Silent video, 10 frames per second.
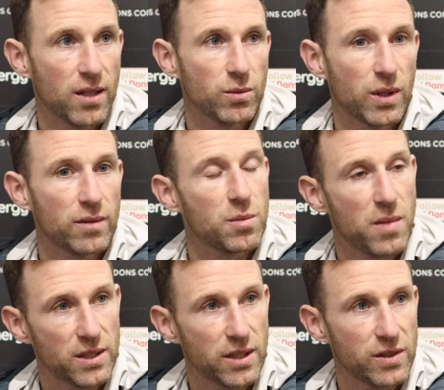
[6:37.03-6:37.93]
We're going to have to
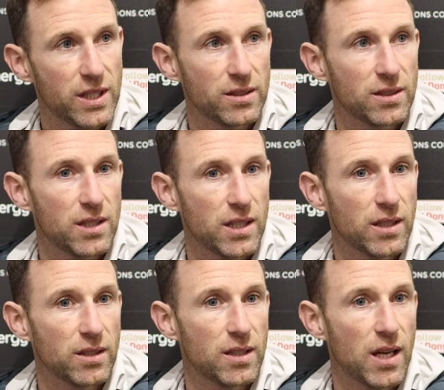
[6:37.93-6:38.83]
match their
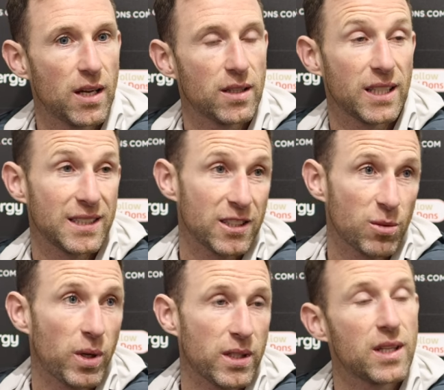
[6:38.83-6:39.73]
intensity, their
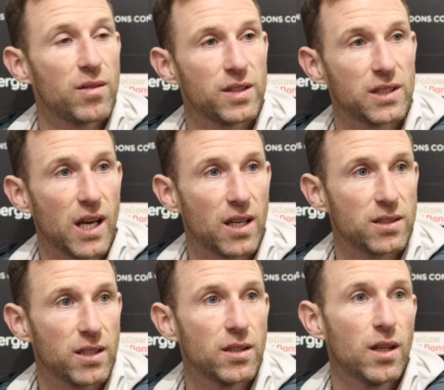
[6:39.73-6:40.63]
discipline, and their
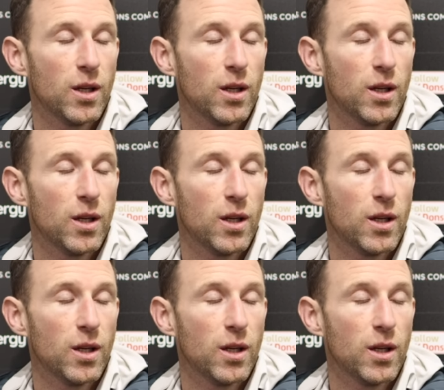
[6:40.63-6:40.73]
physicality.